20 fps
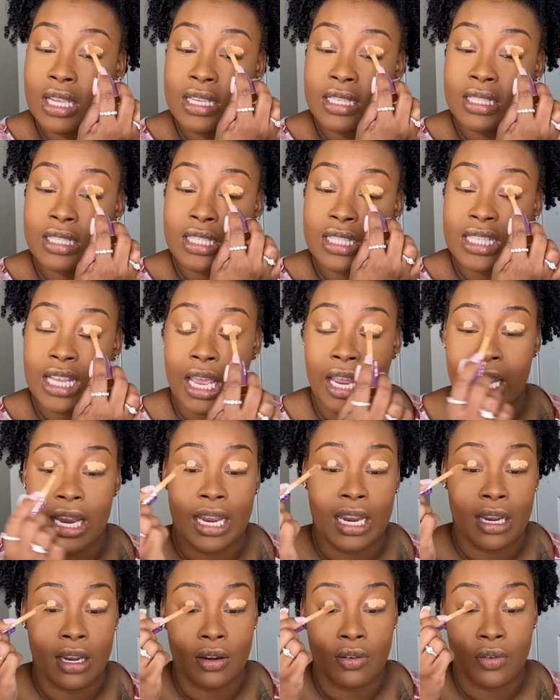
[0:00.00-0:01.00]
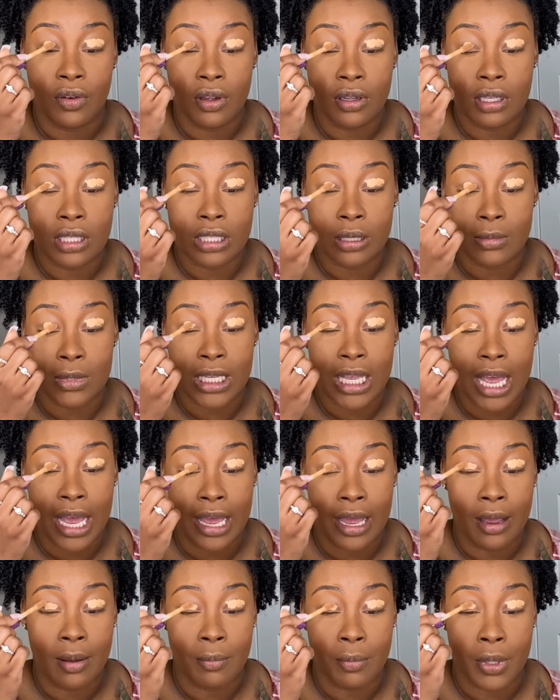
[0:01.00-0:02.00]
save some
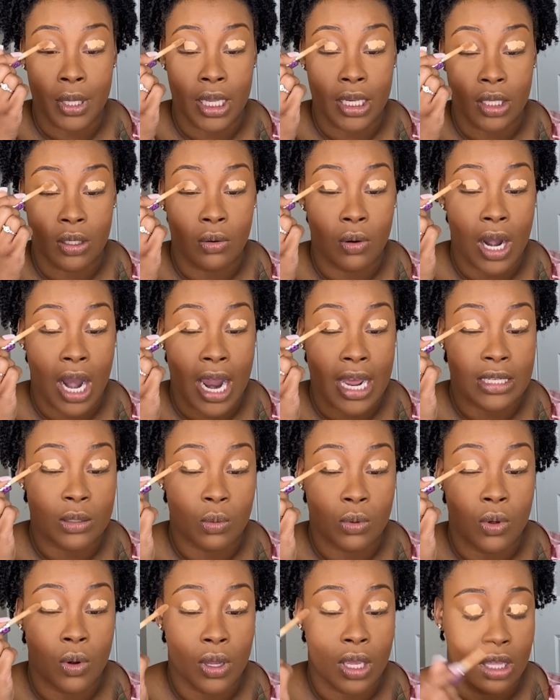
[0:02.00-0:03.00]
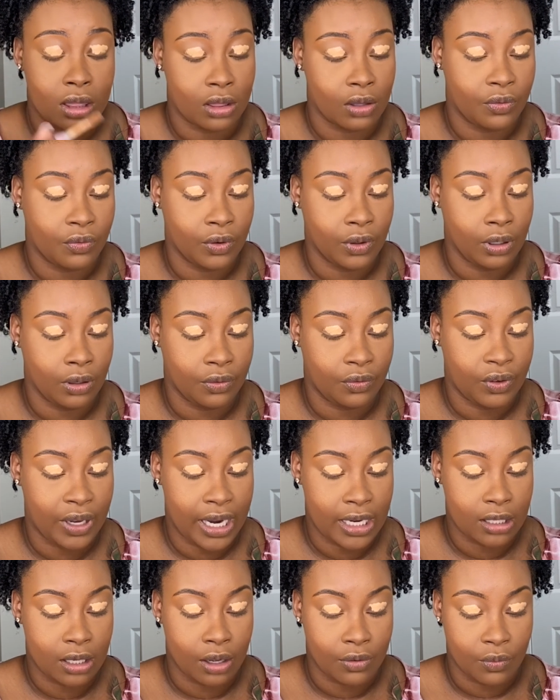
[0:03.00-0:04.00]
time, but you guys will get the full
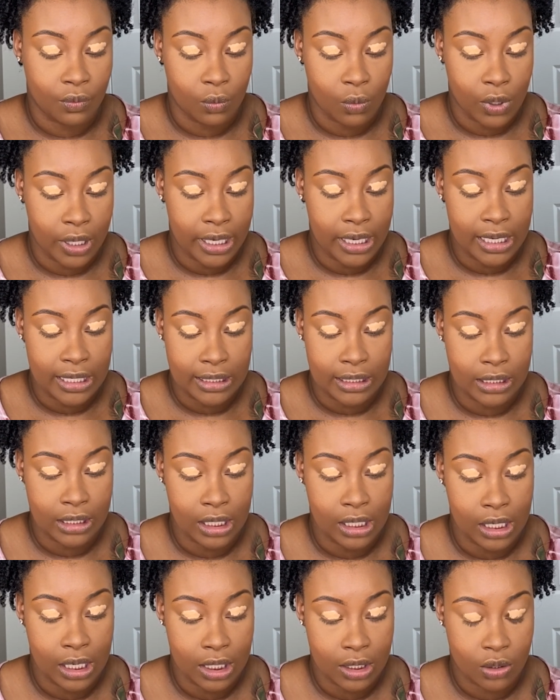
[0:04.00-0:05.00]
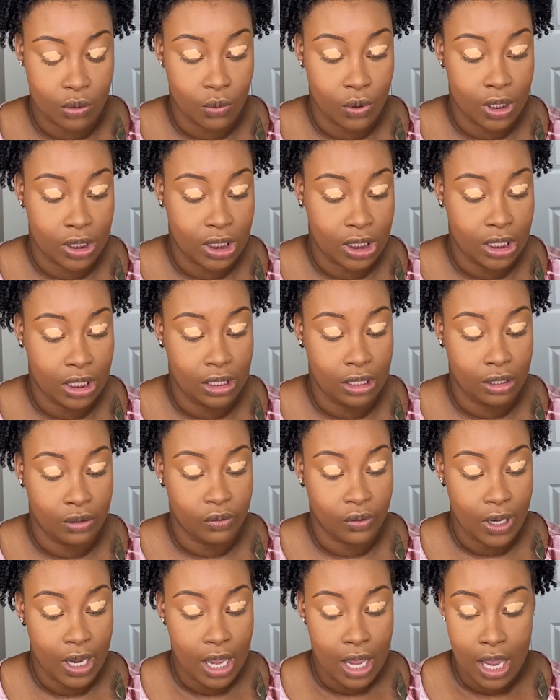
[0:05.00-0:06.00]
effect of what is needed to
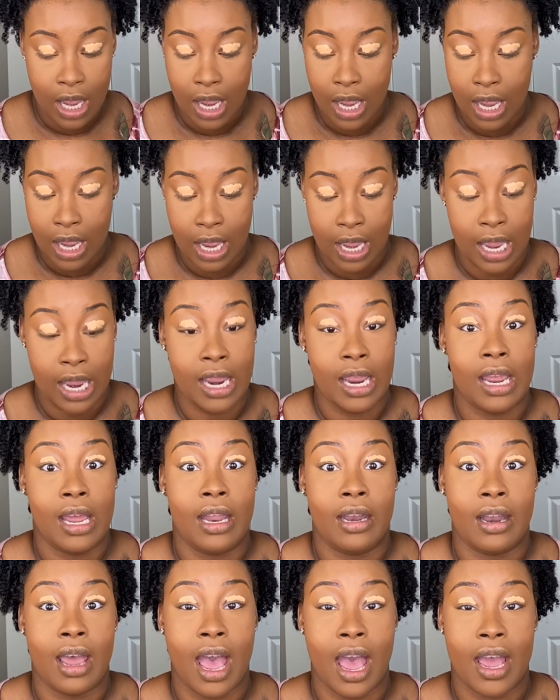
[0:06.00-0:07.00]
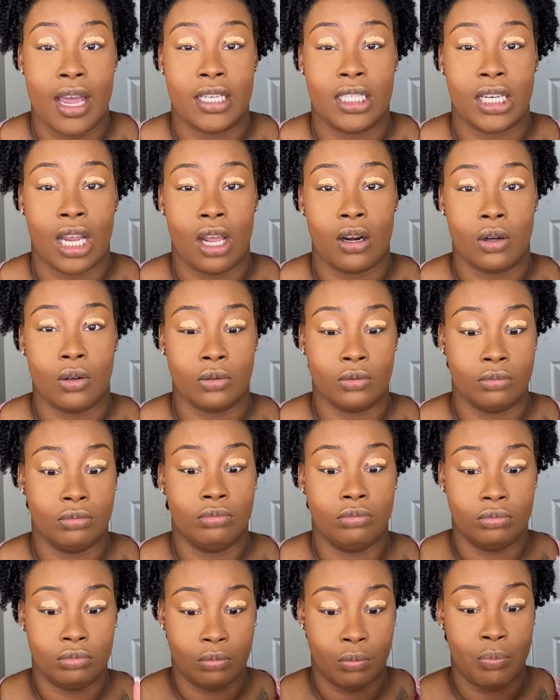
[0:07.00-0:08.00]
achieve an eyeshadow
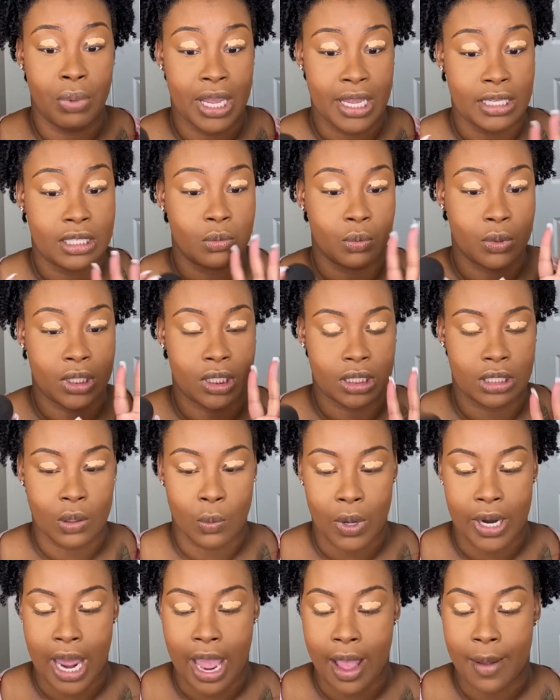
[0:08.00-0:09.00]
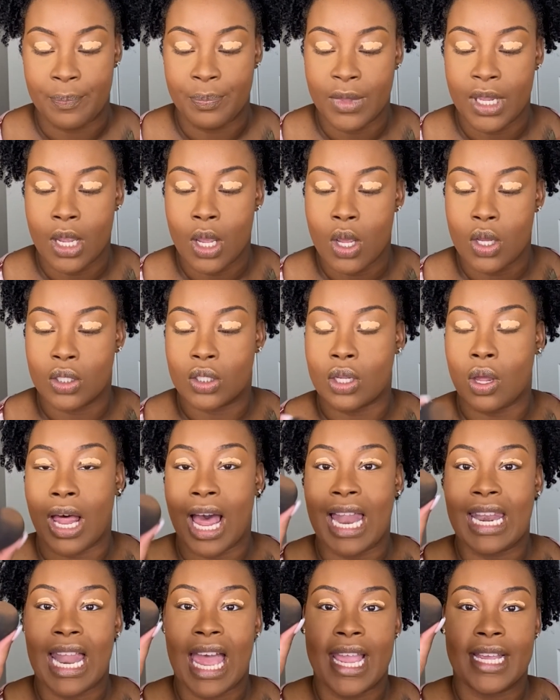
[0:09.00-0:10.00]
base with just the one eye. So
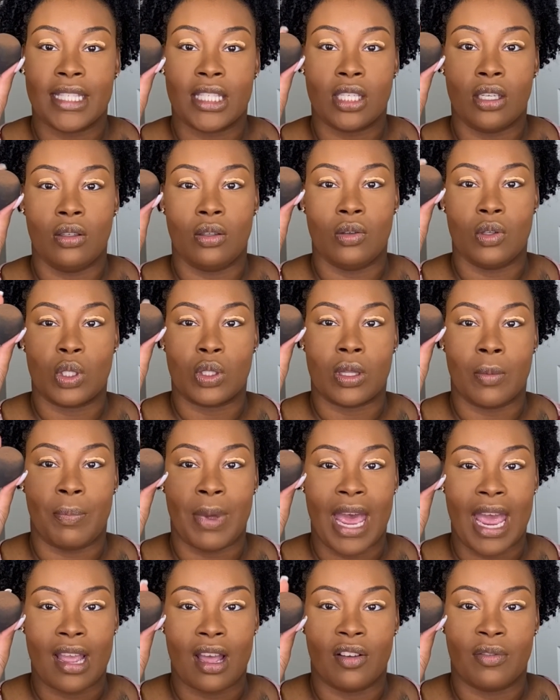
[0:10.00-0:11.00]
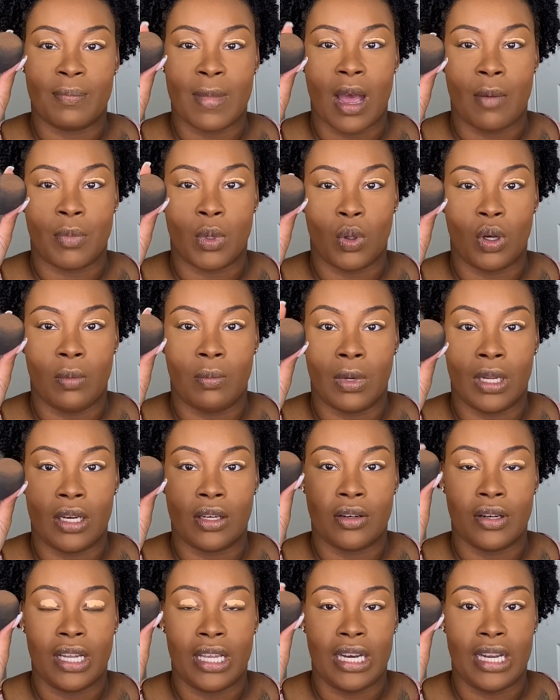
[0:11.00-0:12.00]
I like to use the back of my beauty
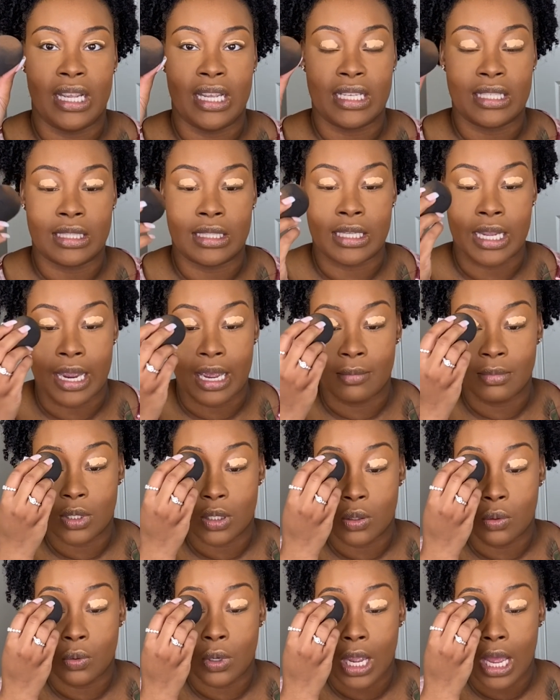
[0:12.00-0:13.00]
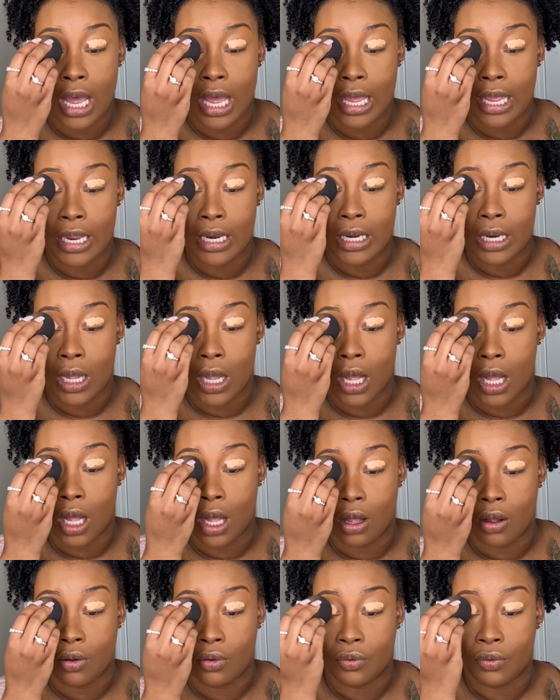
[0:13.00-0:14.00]
blender. It is damp to kind
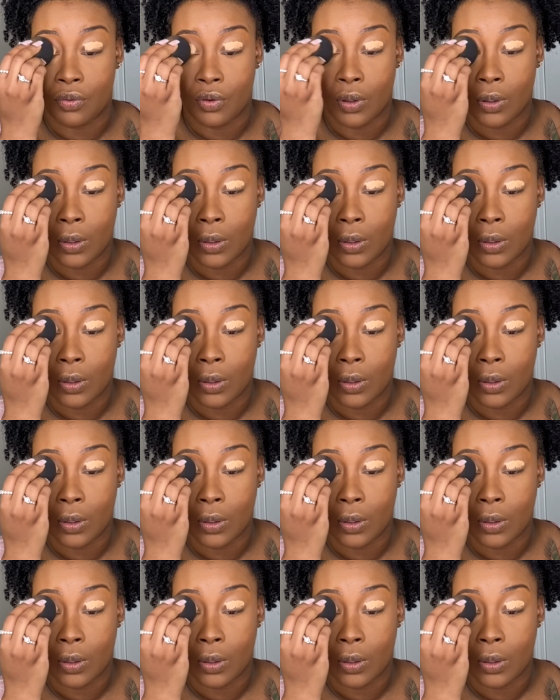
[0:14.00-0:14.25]
of